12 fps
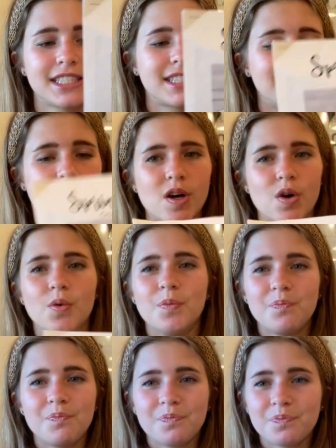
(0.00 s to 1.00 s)
So
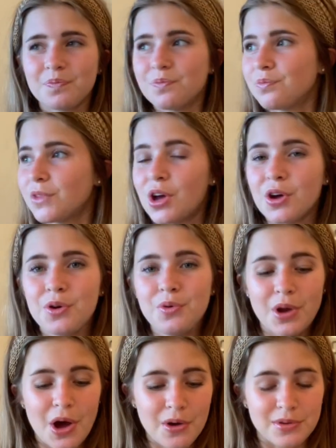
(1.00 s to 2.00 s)
who
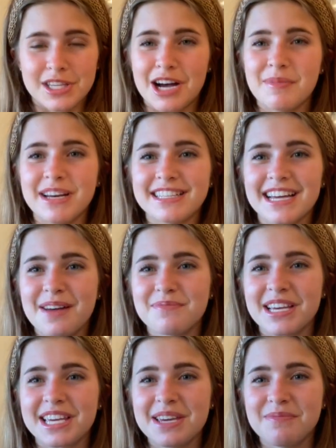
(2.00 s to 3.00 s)
knows how many times
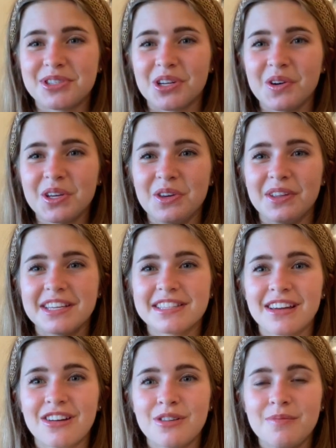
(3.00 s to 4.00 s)
I keep showing you this,
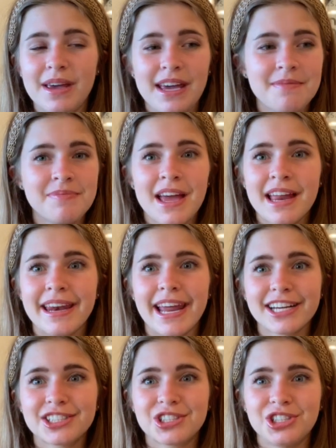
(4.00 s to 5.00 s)
it could be
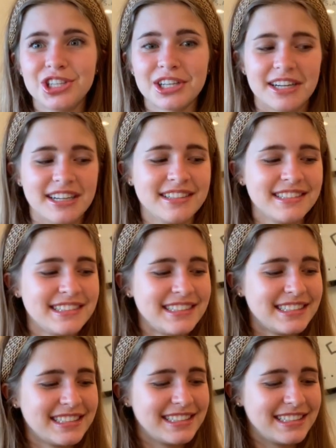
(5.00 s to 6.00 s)
next year.
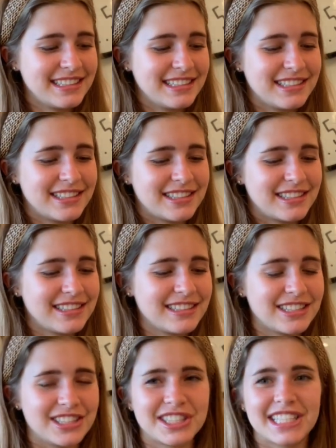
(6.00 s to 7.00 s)

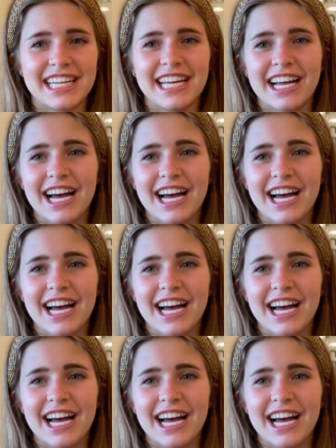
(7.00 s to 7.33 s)
Just kidding.